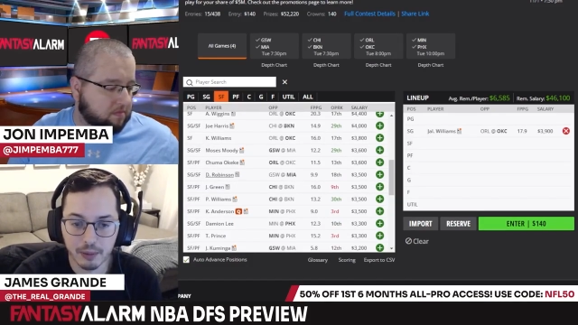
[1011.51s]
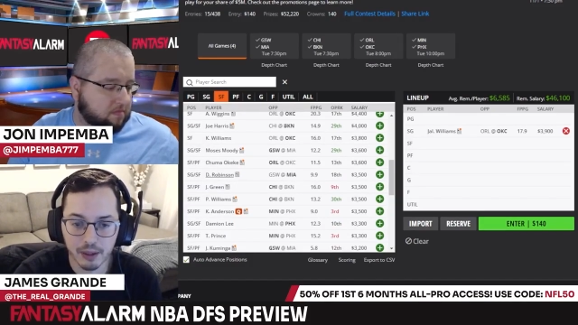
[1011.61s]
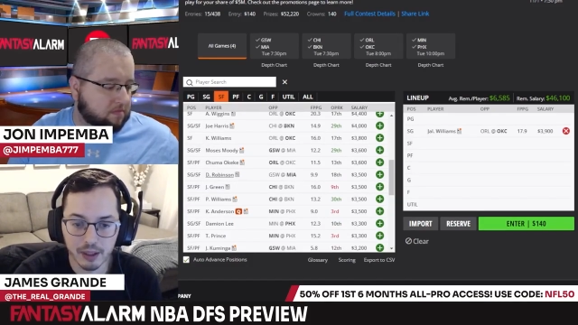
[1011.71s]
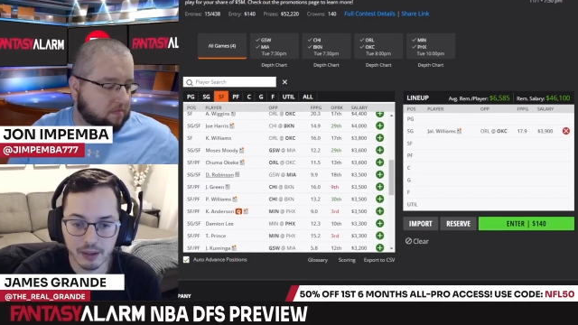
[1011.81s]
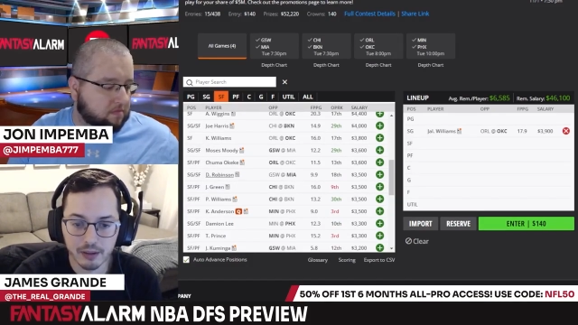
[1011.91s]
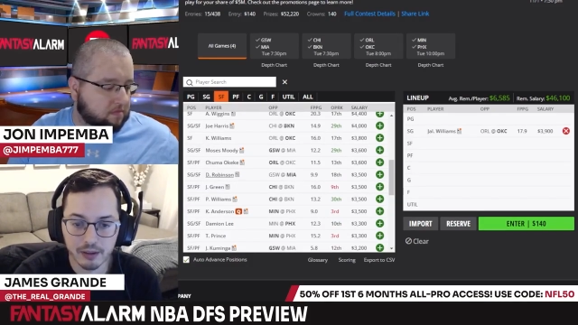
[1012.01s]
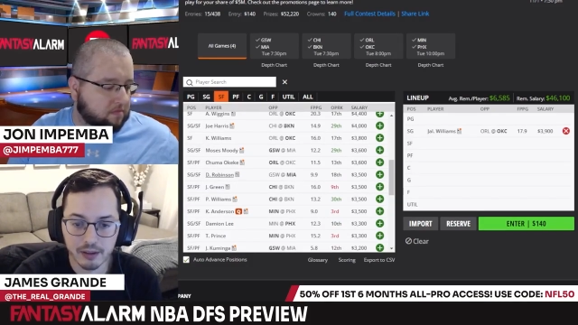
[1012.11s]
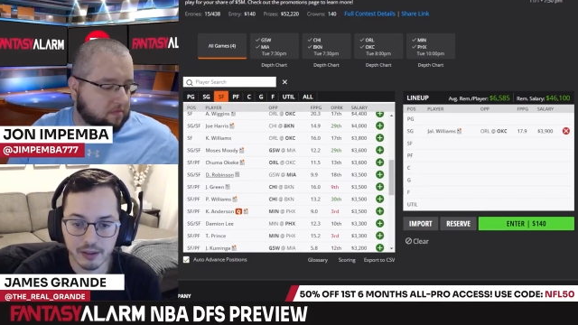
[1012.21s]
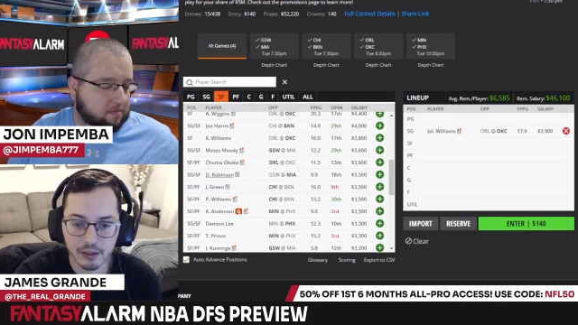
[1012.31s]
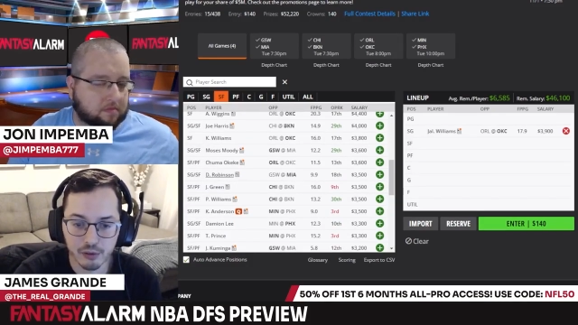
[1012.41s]
Speaker 1: But like,
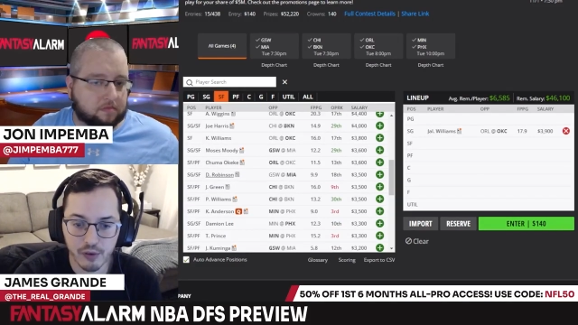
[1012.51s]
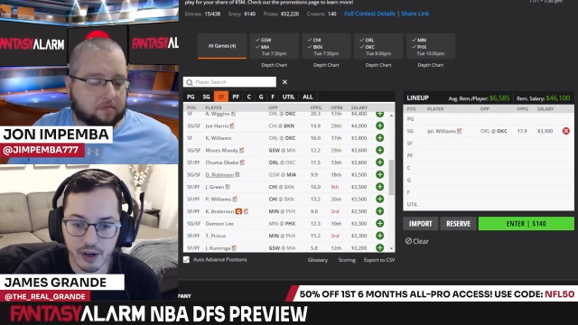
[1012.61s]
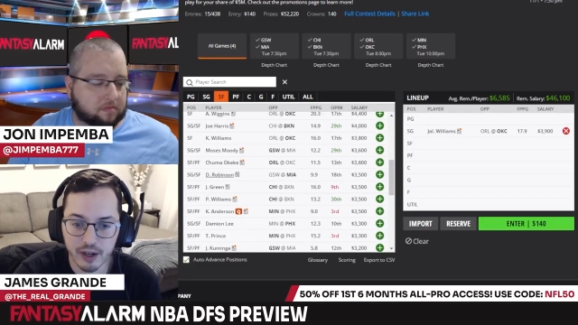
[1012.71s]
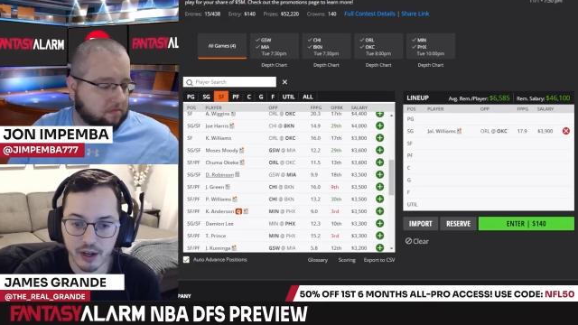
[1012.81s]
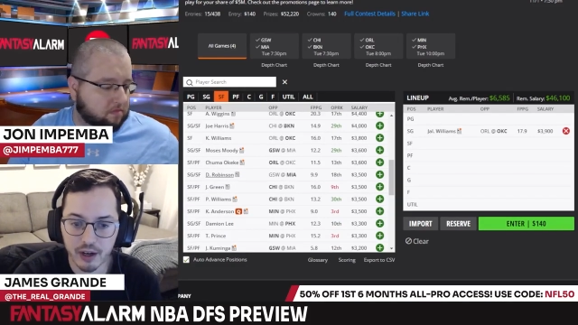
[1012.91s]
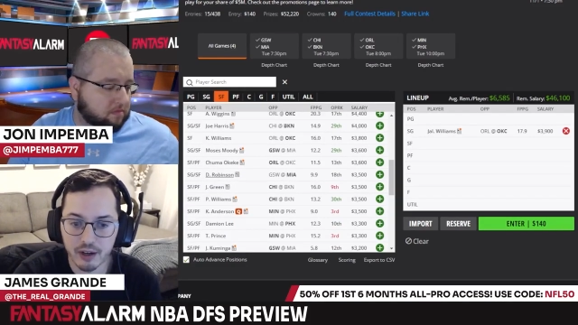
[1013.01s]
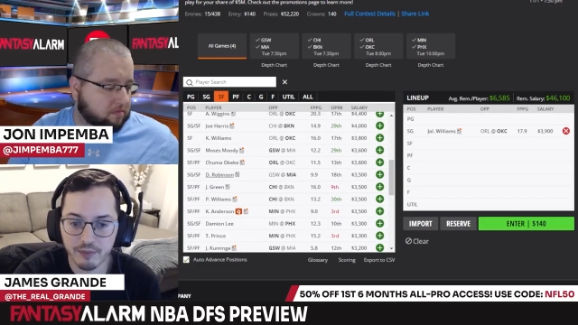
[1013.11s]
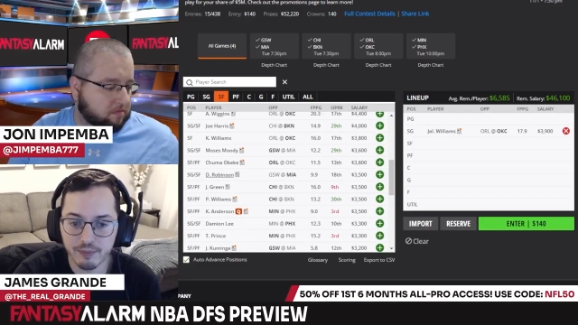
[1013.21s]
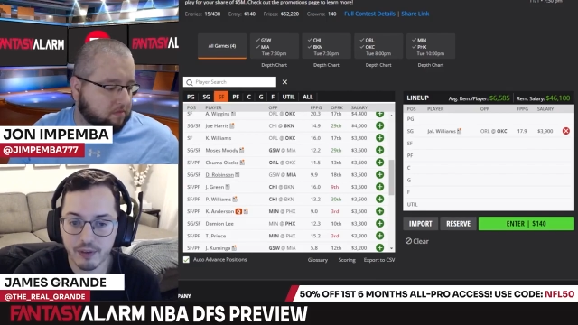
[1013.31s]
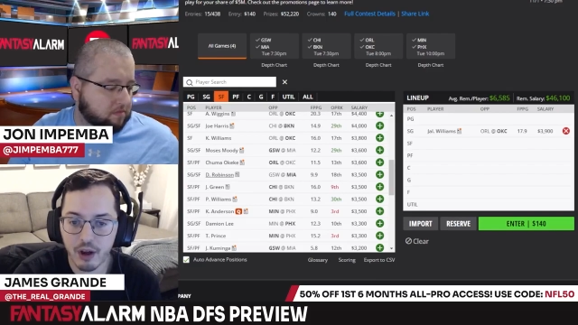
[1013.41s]
eh, it's very
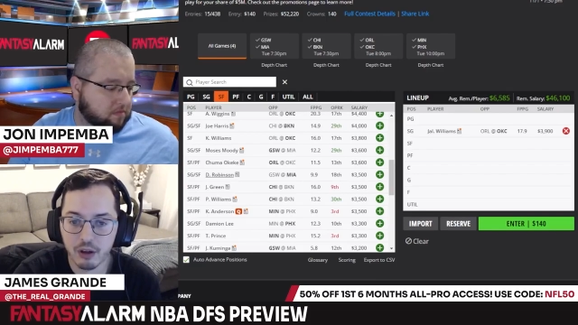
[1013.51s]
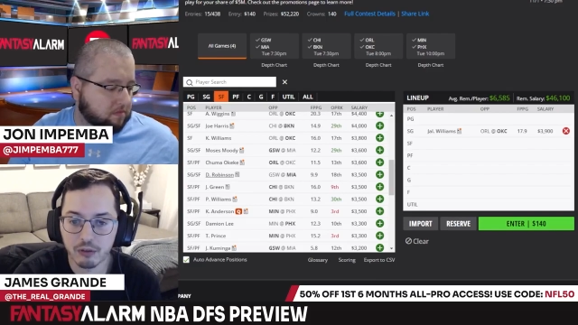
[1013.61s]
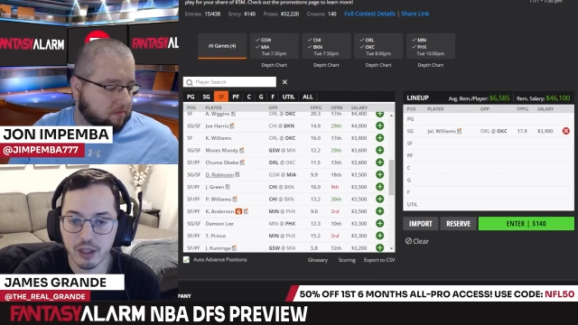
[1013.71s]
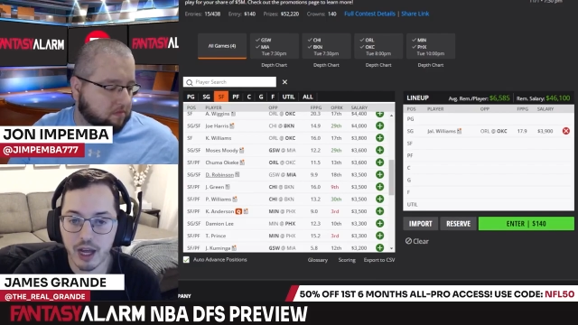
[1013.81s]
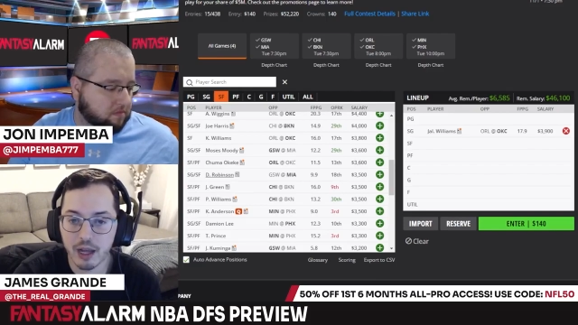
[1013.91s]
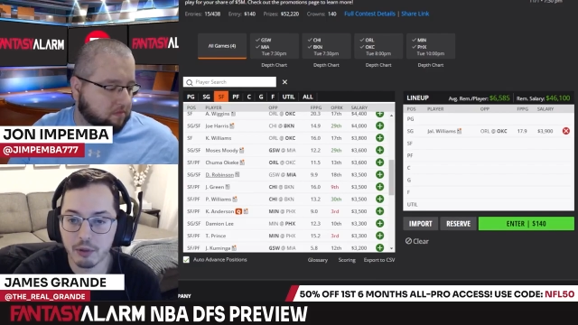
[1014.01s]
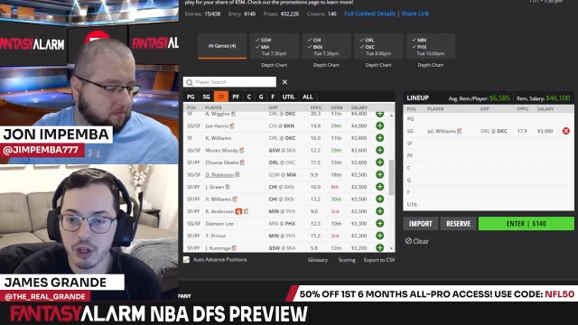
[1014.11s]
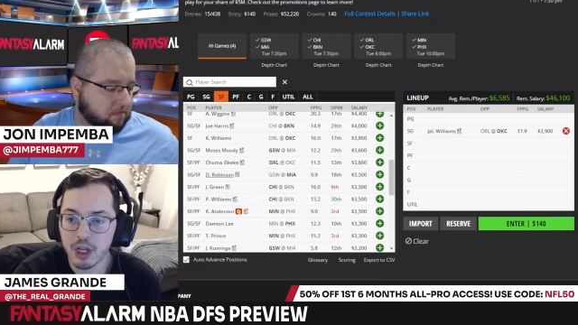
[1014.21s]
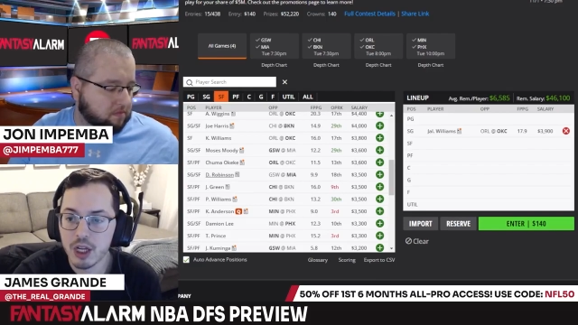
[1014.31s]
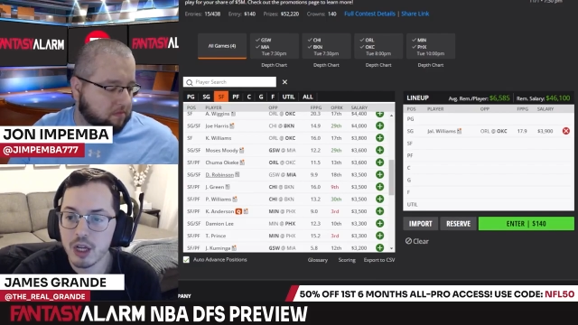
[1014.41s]

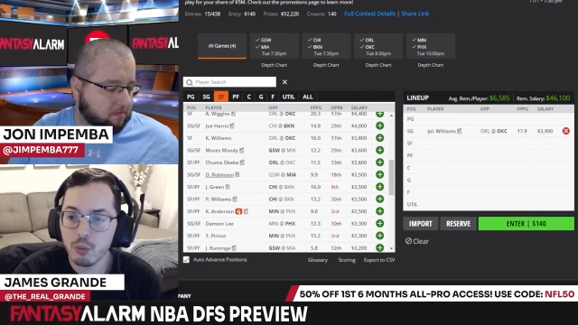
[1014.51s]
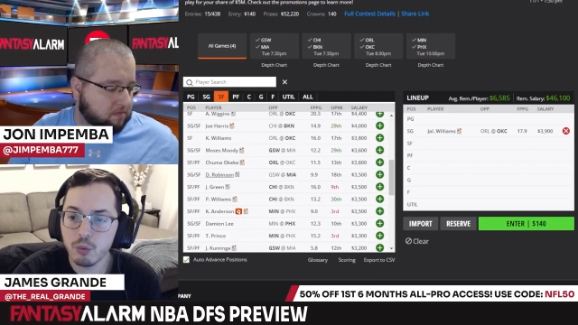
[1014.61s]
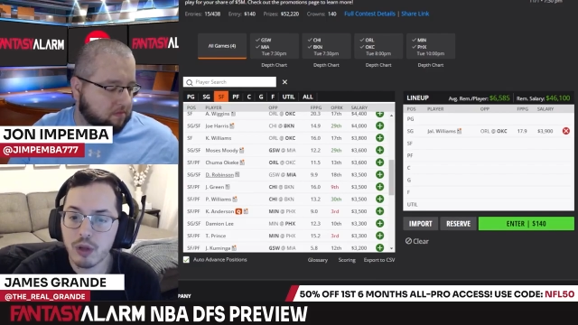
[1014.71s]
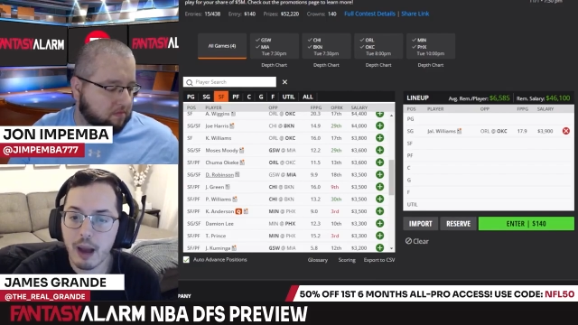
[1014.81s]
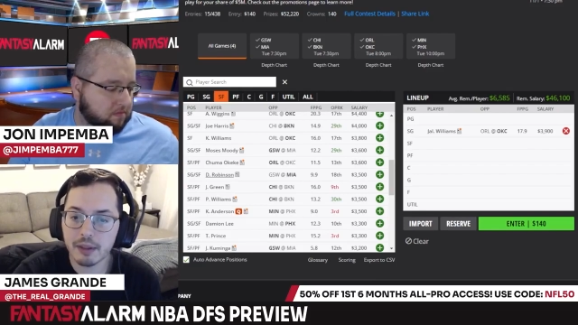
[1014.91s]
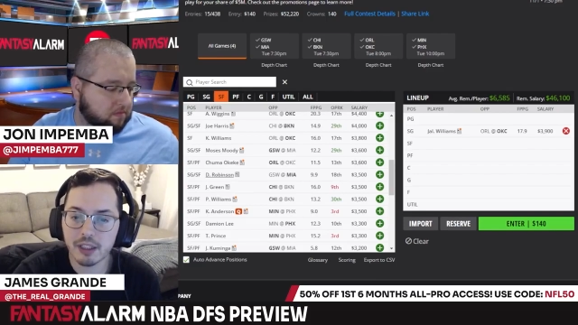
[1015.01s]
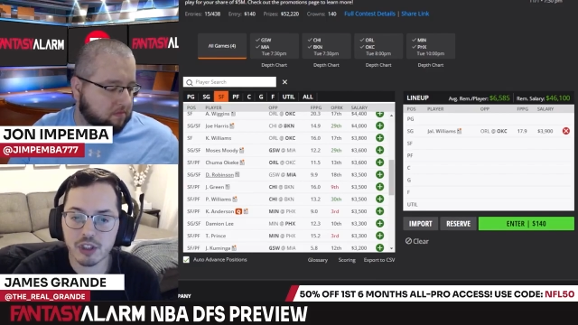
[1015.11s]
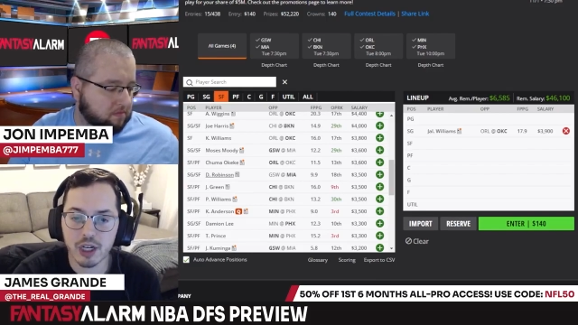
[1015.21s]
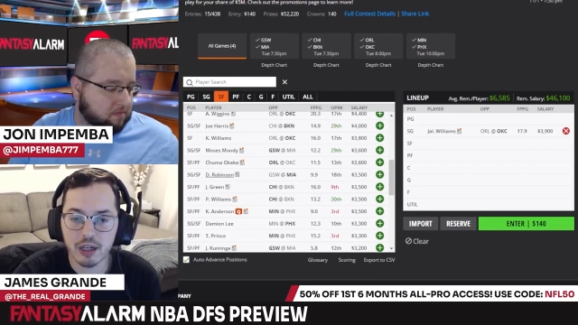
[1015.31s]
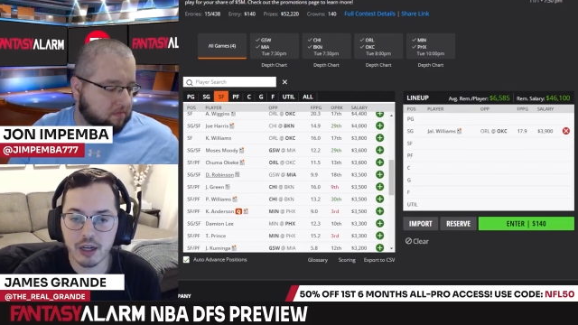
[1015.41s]
unreliable. How about this,
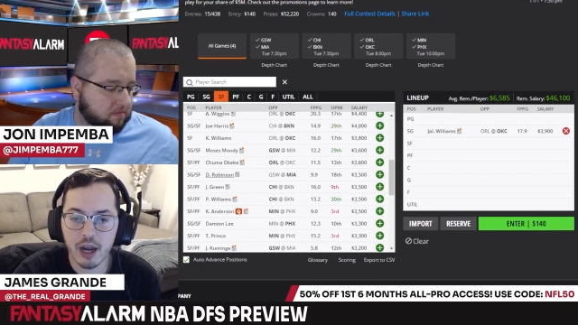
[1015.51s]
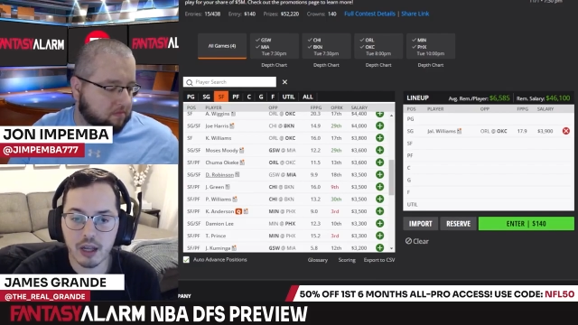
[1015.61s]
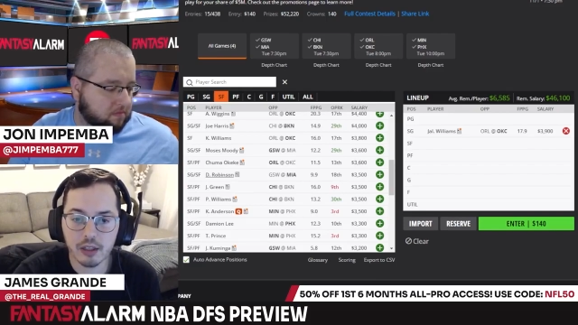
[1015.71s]
John?